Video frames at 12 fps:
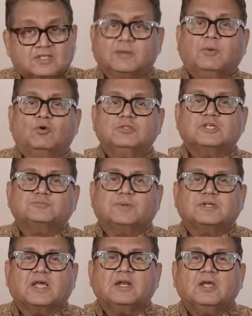Tribhuvandas Das
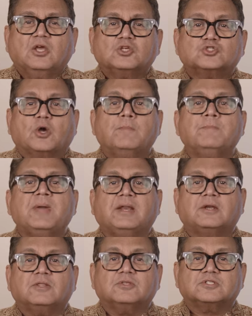Patel saw
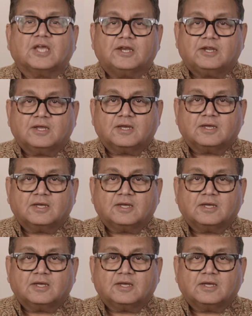merit in this idea,